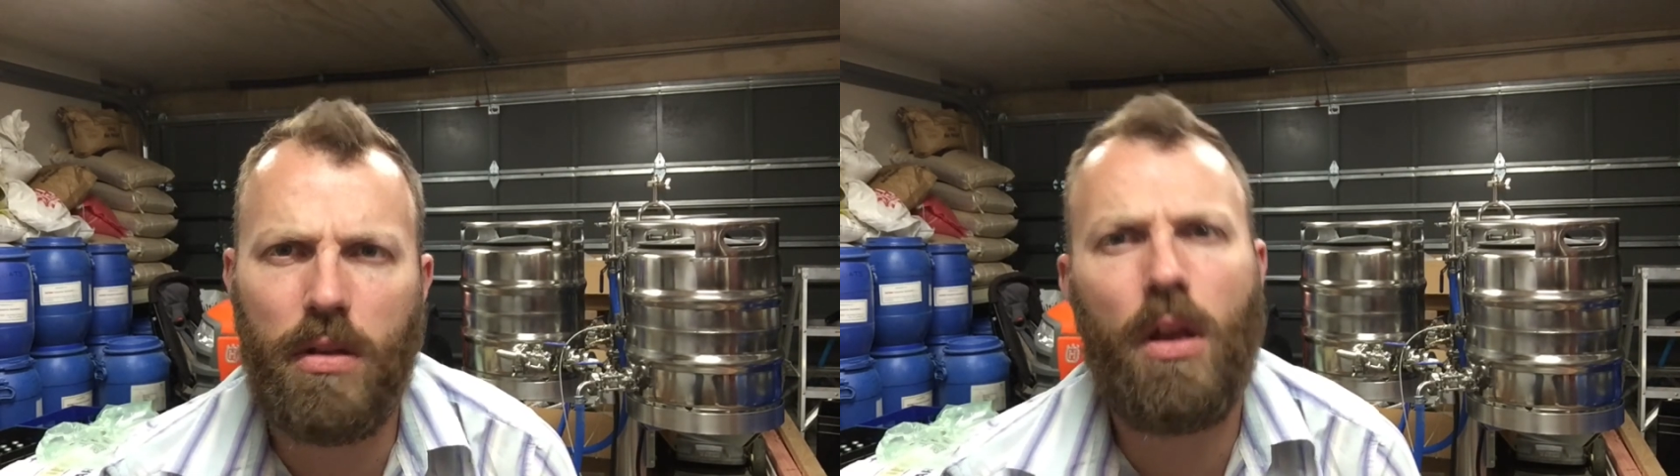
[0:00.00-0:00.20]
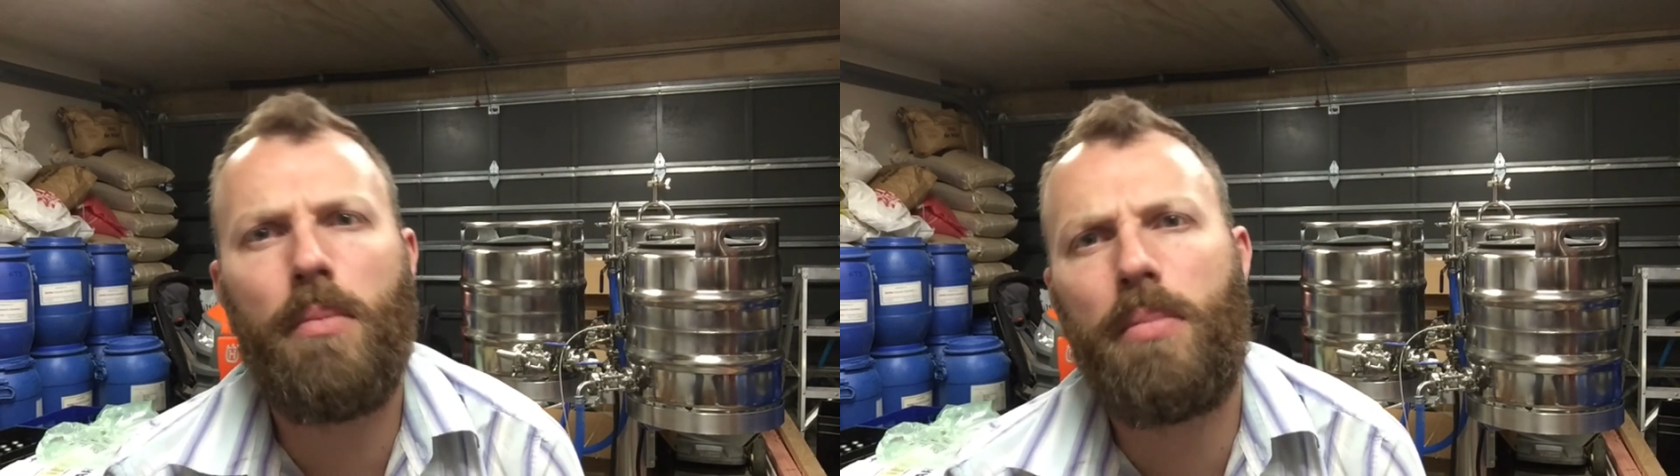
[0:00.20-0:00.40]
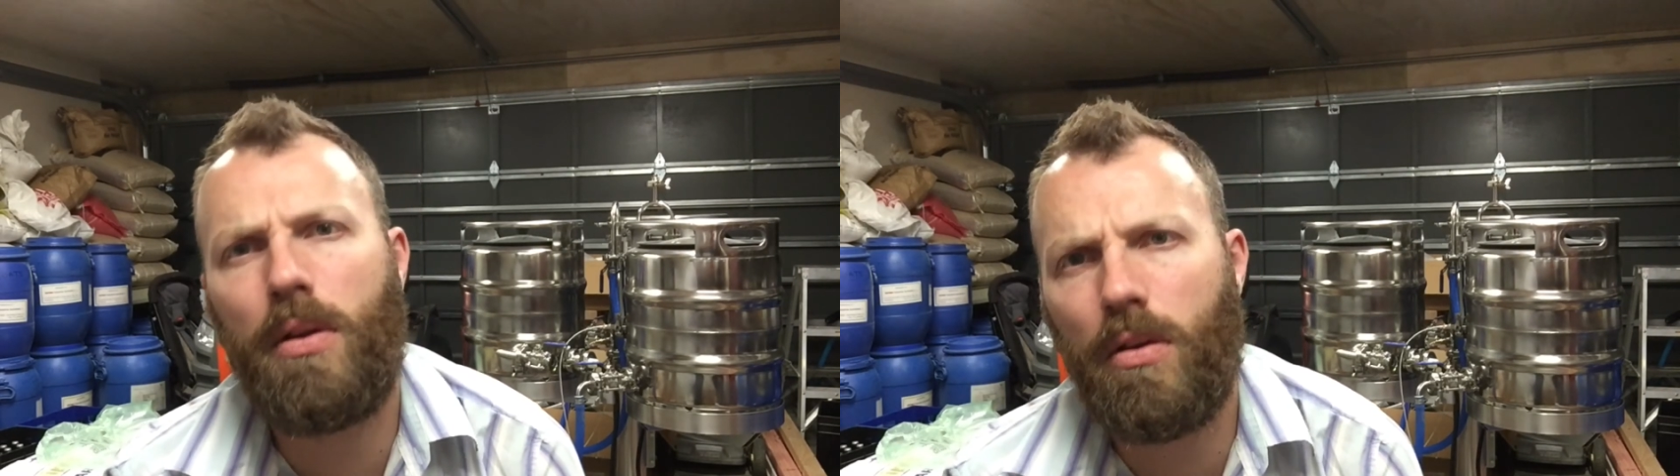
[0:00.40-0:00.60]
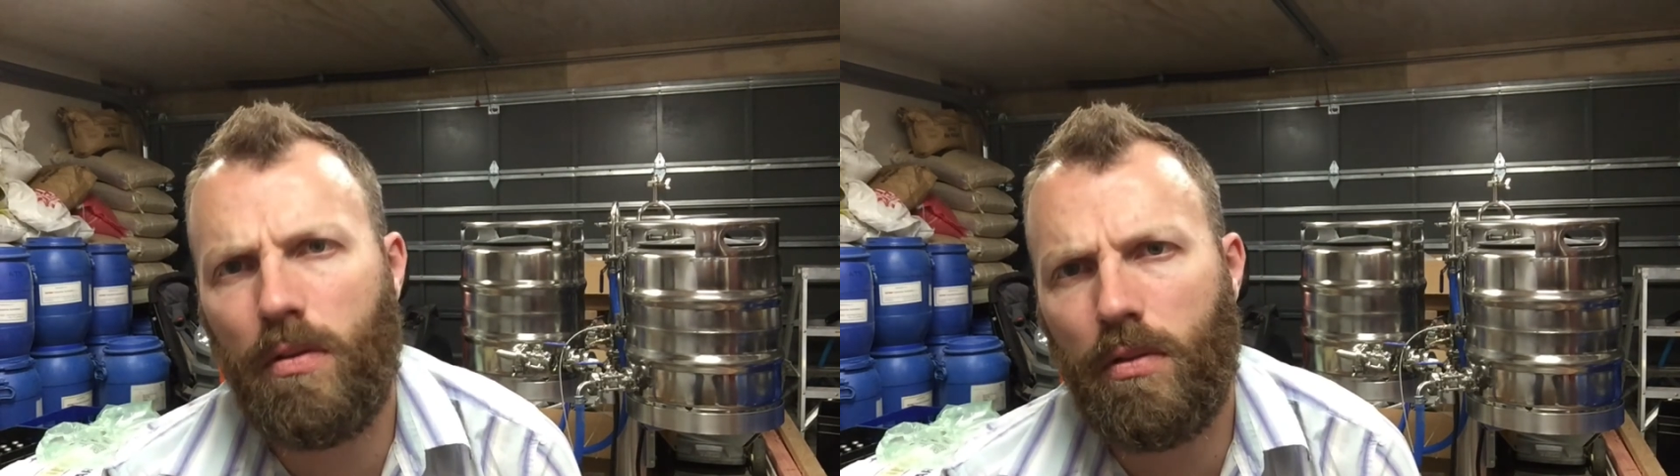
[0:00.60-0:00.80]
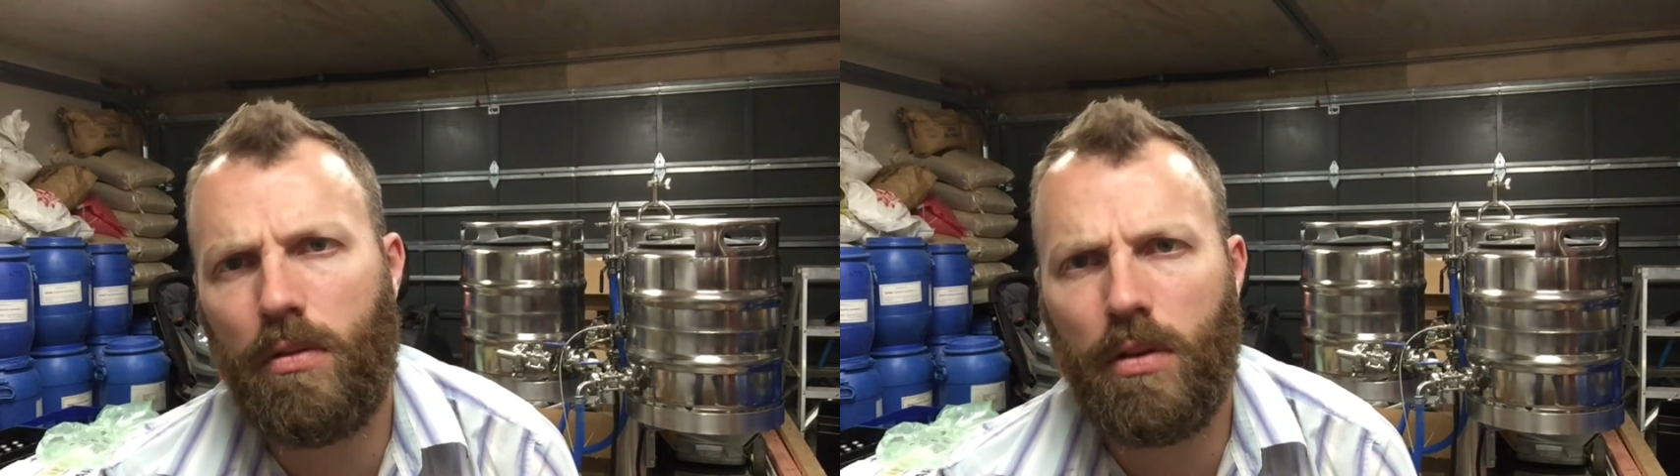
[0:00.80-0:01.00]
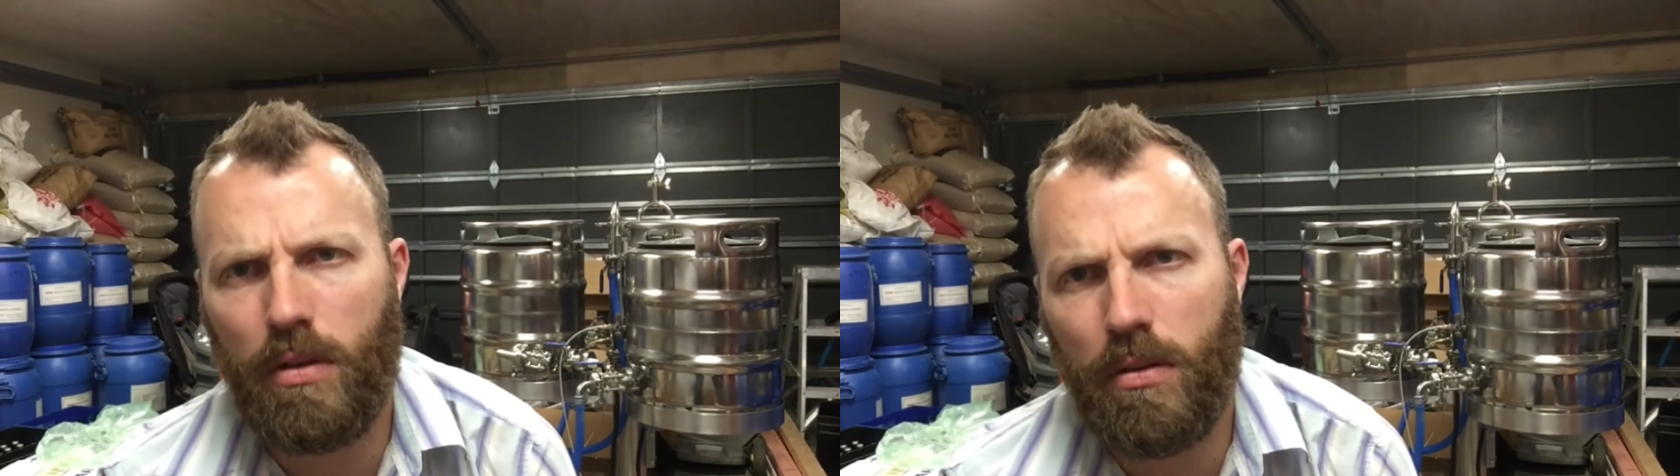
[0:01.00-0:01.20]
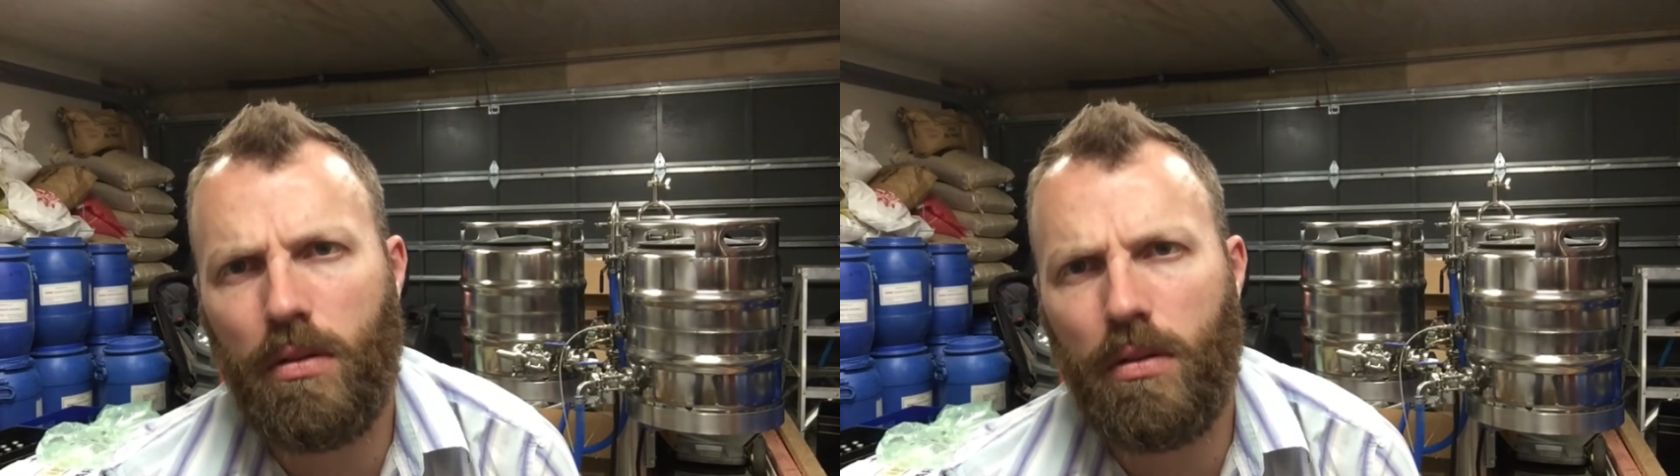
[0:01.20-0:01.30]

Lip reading: and up and over and